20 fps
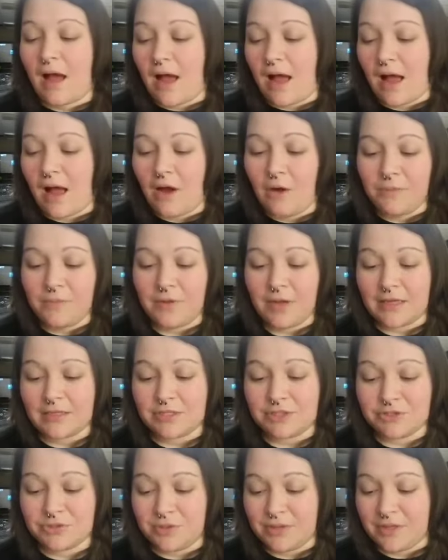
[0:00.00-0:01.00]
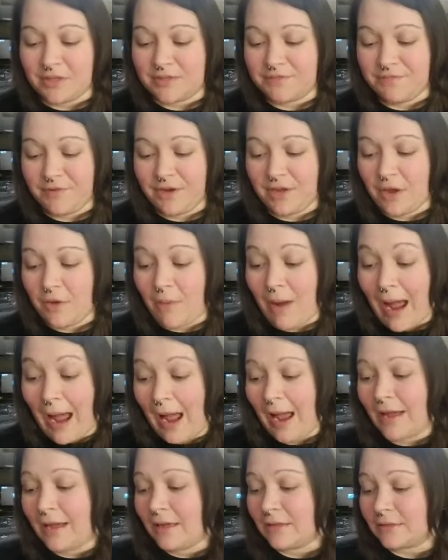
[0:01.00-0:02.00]
I hope you guys enjoyed this video.
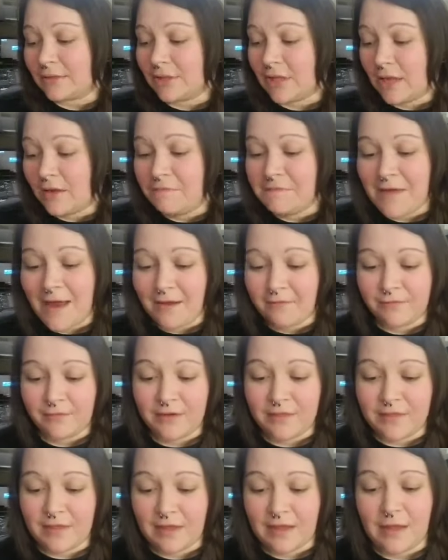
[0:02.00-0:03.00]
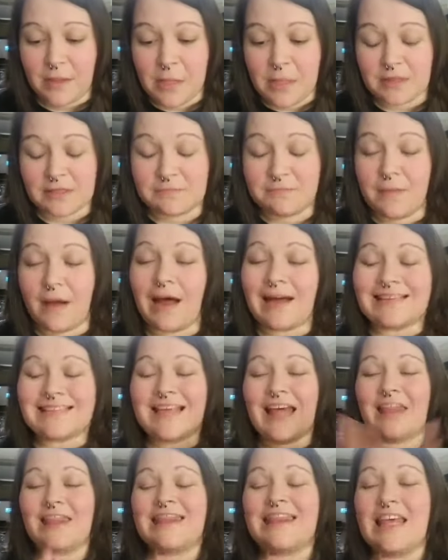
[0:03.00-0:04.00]
I love everything in this box.
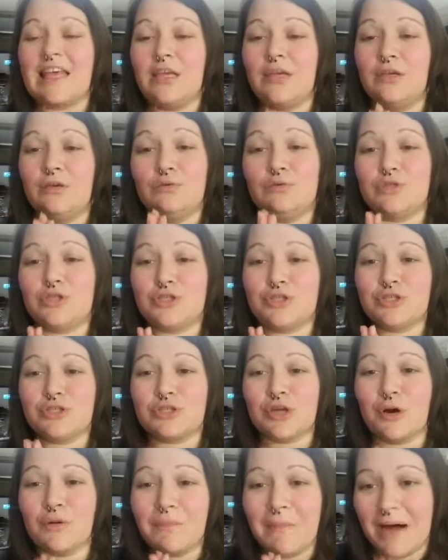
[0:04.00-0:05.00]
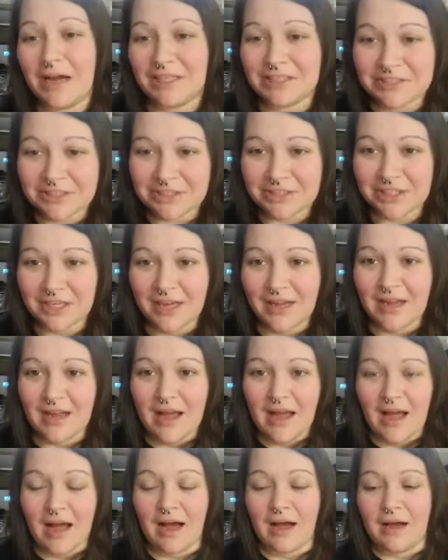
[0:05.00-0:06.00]
Thank you so much.
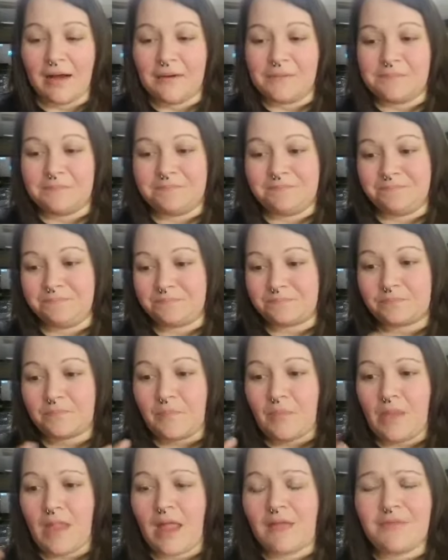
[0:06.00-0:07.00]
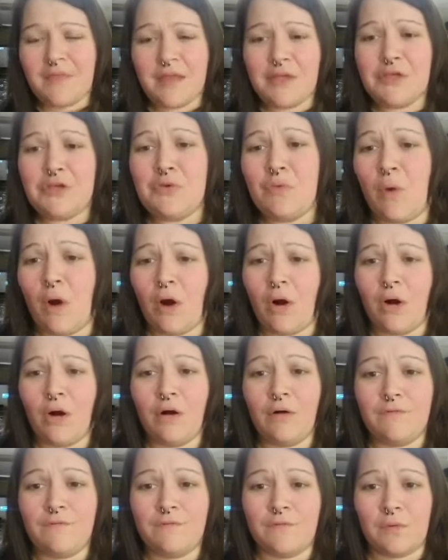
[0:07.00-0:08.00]
And thank you
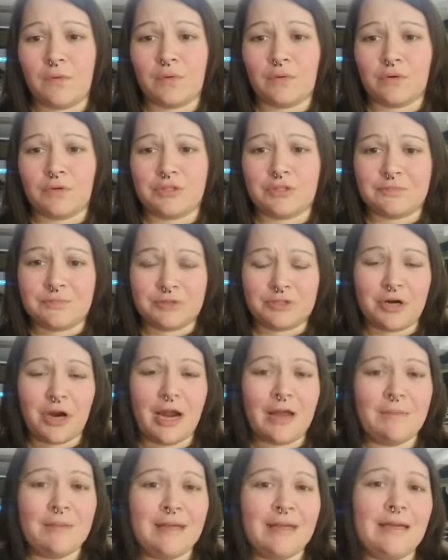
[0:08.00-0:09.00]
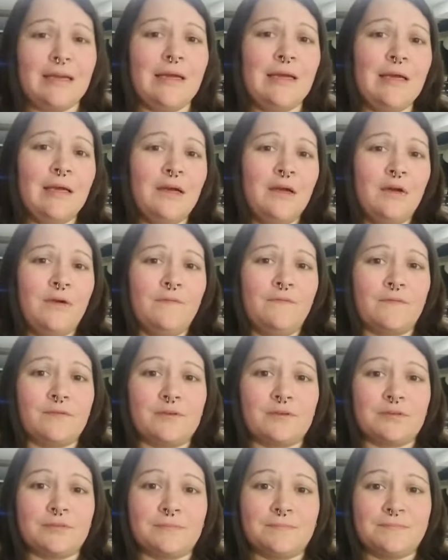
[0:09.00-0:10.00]
all for subscribing,
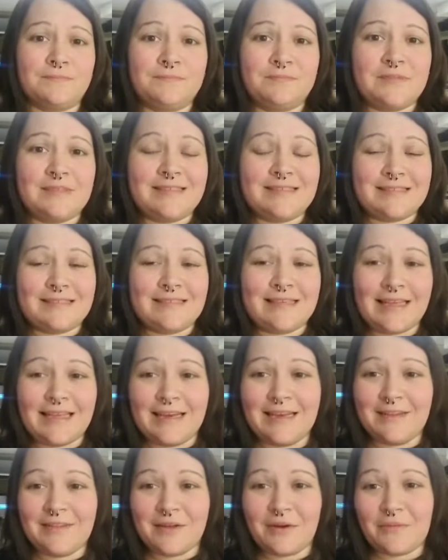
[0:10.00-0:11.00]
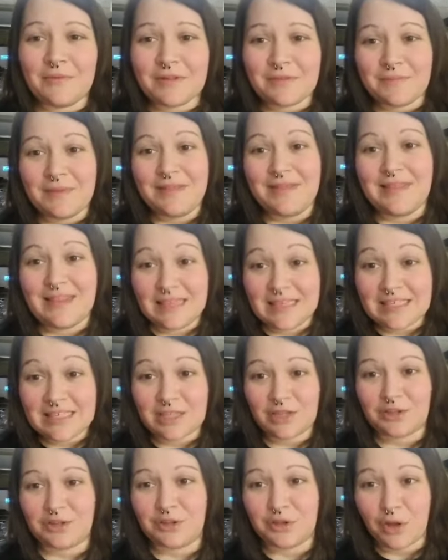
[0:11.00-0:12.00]
for sticking in there with me this
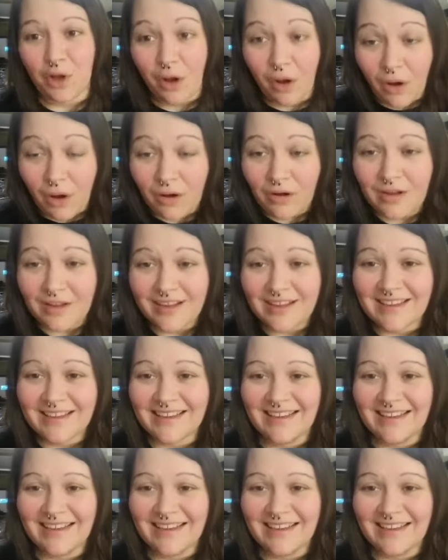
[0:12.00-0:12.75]
long.